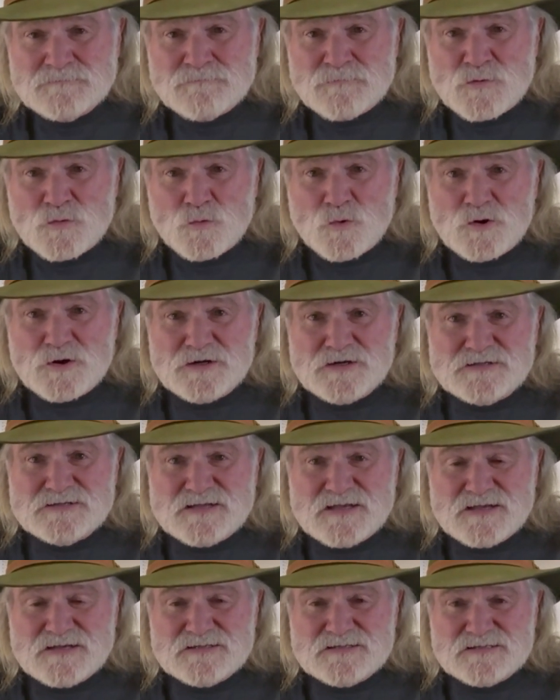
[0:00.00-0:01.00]
we're going to
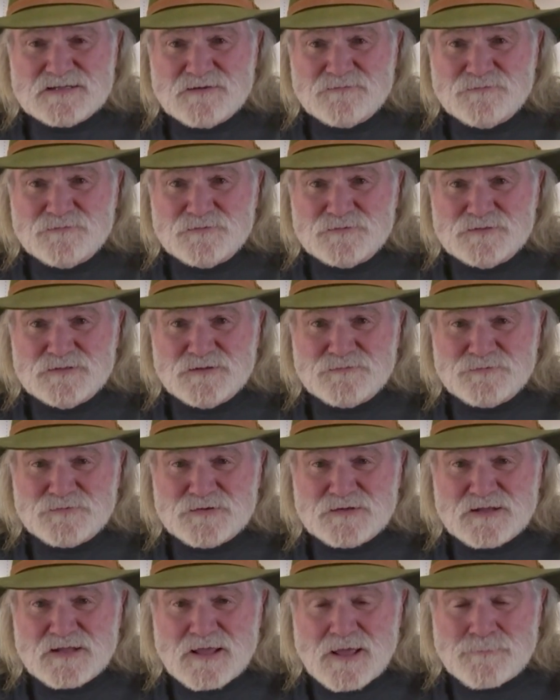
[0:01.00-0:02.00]
take several
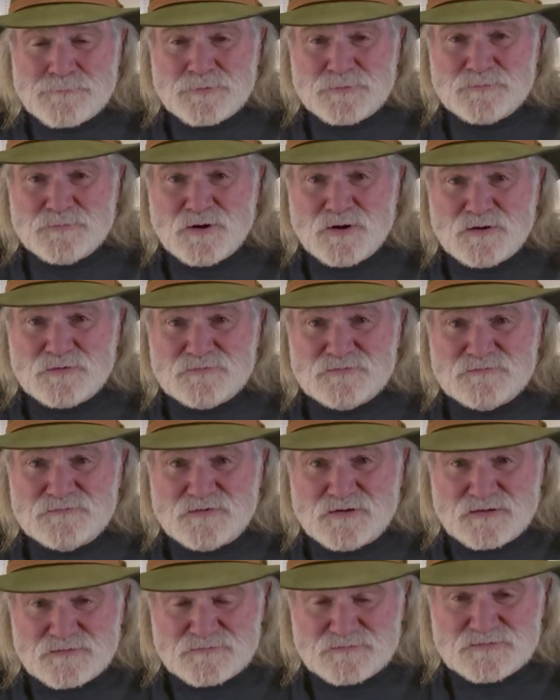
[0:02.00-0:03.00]
different cap and ball
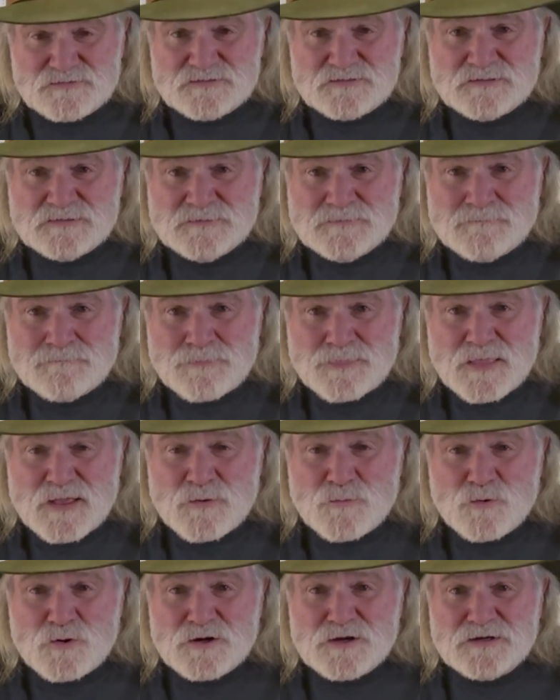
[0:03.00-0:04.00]
revolvers,
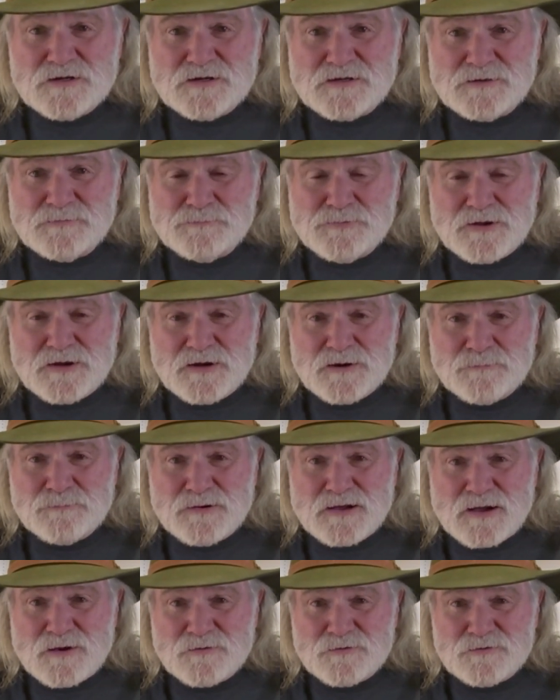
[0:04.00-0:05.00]
and we're going to compare
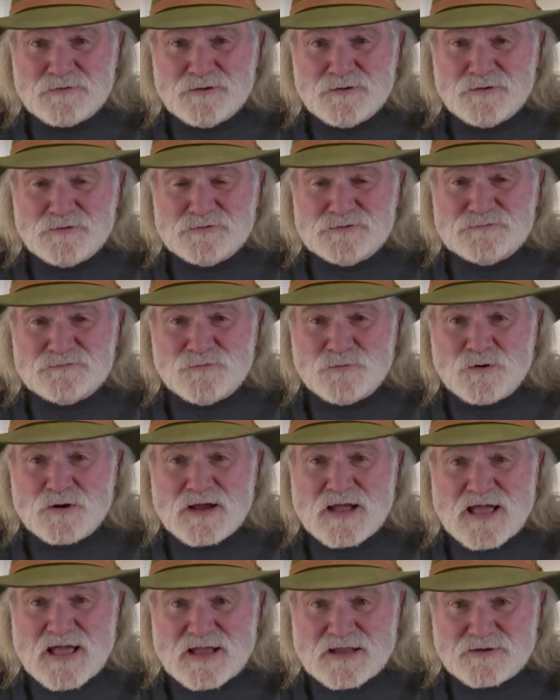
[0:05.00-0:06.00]
powder loads for
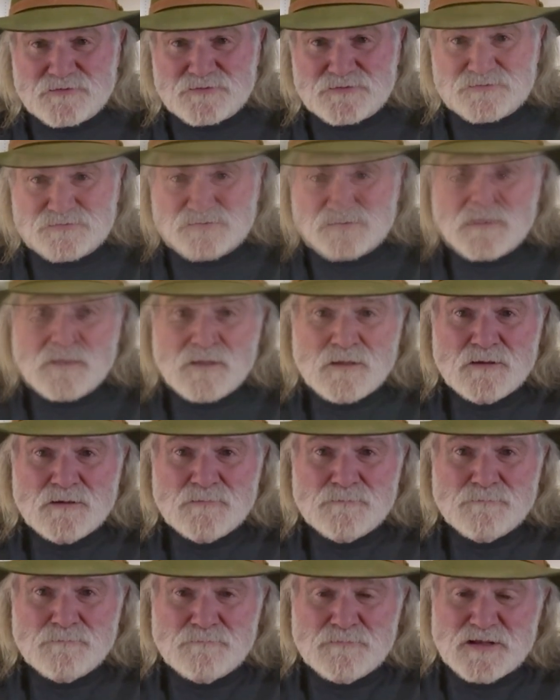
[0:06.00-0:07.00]
accuracy.
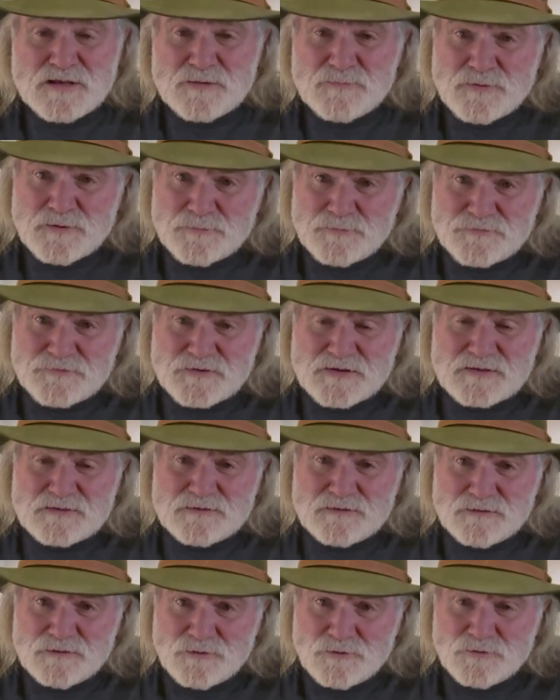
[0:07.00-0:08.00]
Many people think
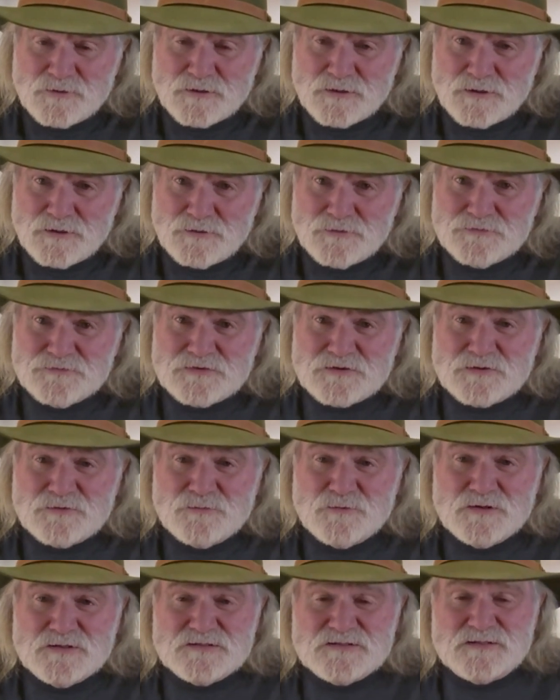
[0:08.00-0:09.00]
the lower loads are the
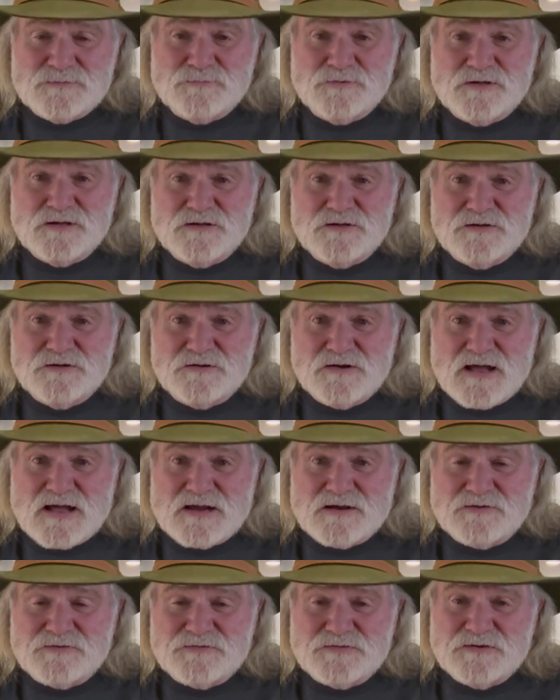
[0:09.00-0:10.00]
ones that bring you your
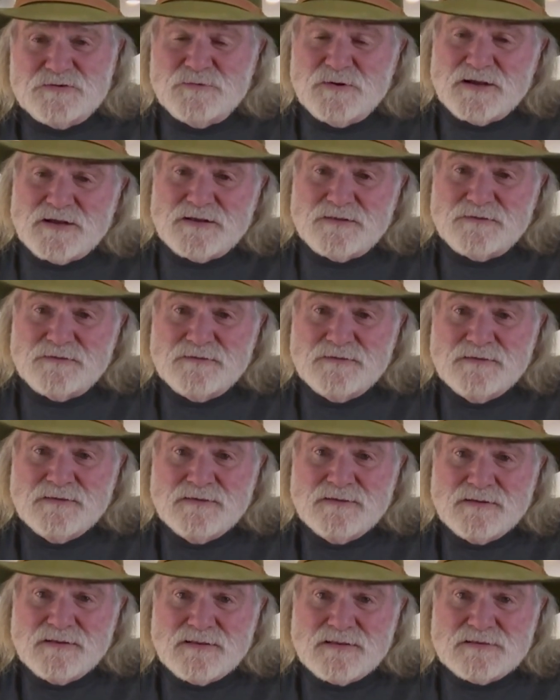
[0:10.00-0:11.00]
accuracy. Well,
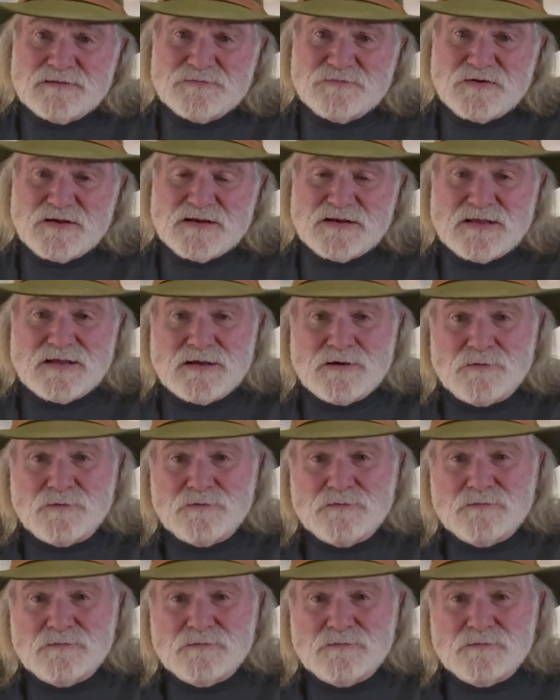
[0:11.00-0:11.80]
let's find out.